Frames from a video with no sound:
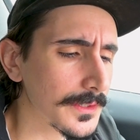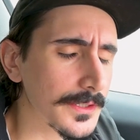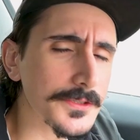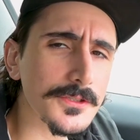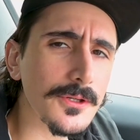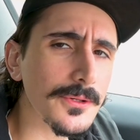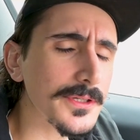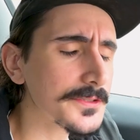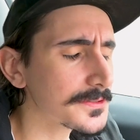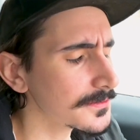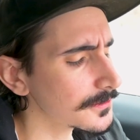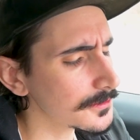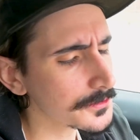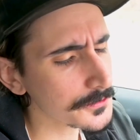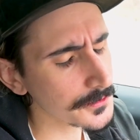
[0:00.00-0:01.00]
So it's a
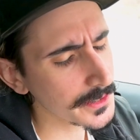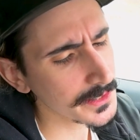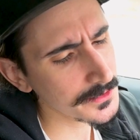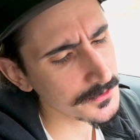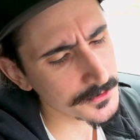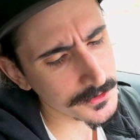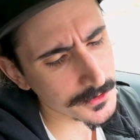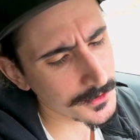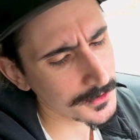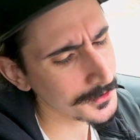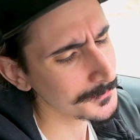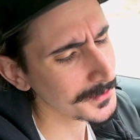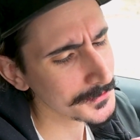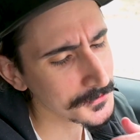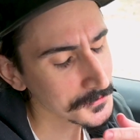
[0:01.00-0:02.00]
little strange.
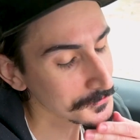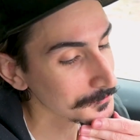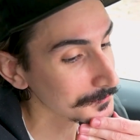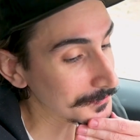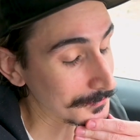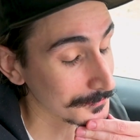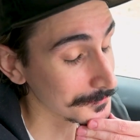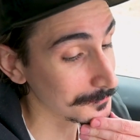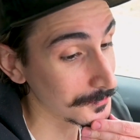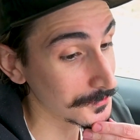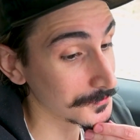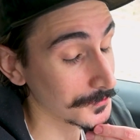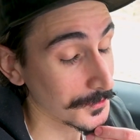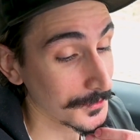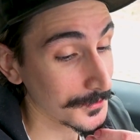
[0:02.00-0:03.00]
I just thought that was
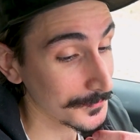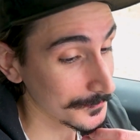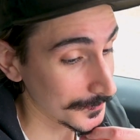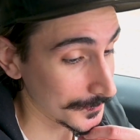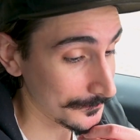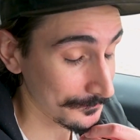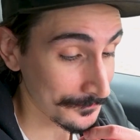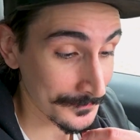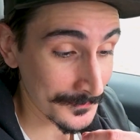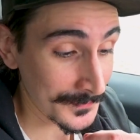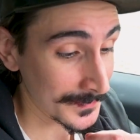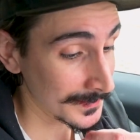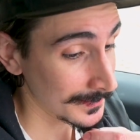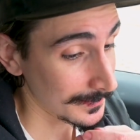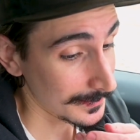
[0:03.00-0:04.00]
bizarre, but
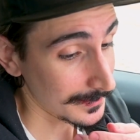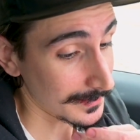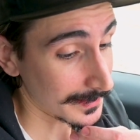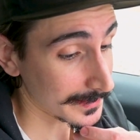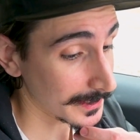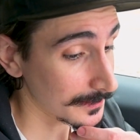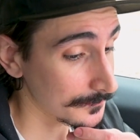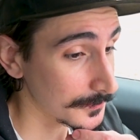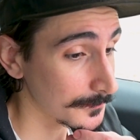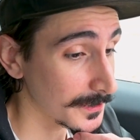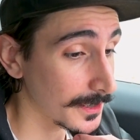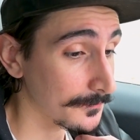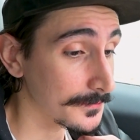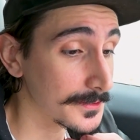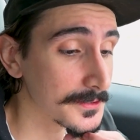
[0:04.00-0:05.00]
I kind of feel
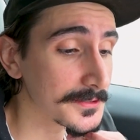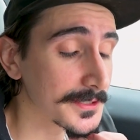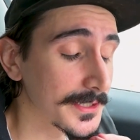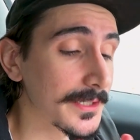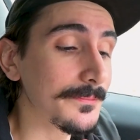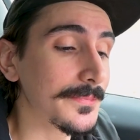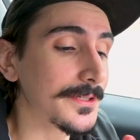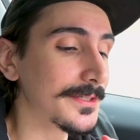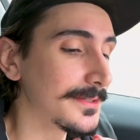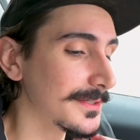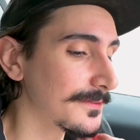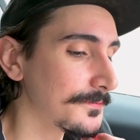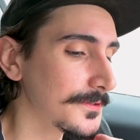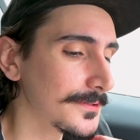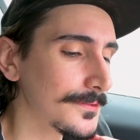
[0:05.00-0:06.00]
bad for this guy. But
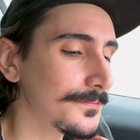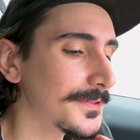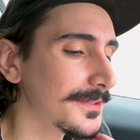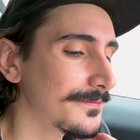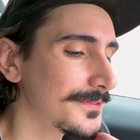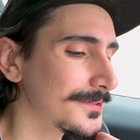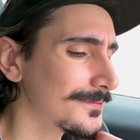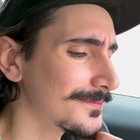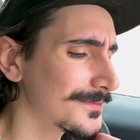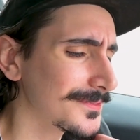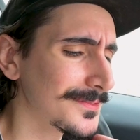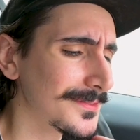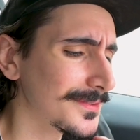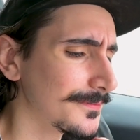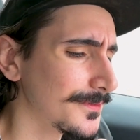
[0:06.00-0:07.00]
if you
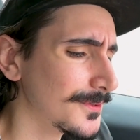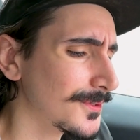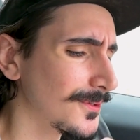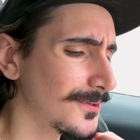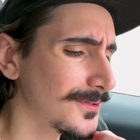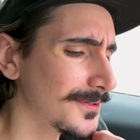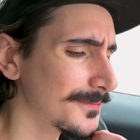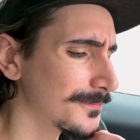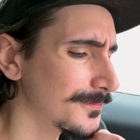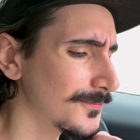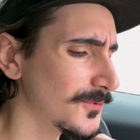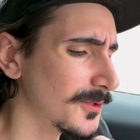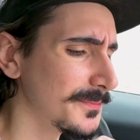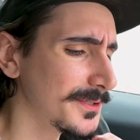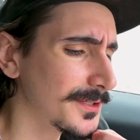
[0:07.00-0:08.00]
call a
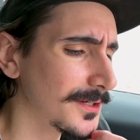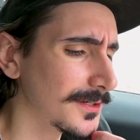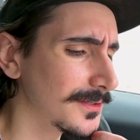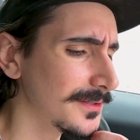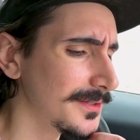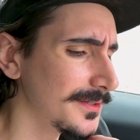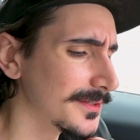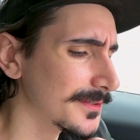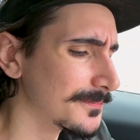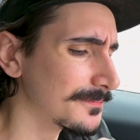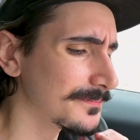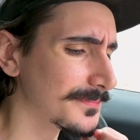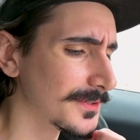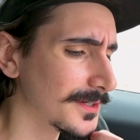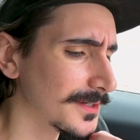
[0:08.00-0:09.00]
woman ugly and
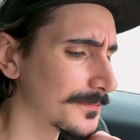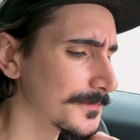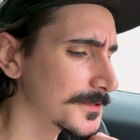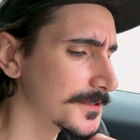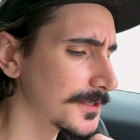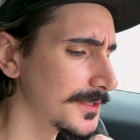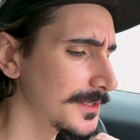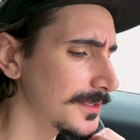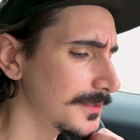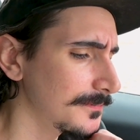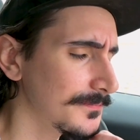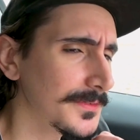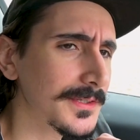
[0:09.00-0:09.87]
see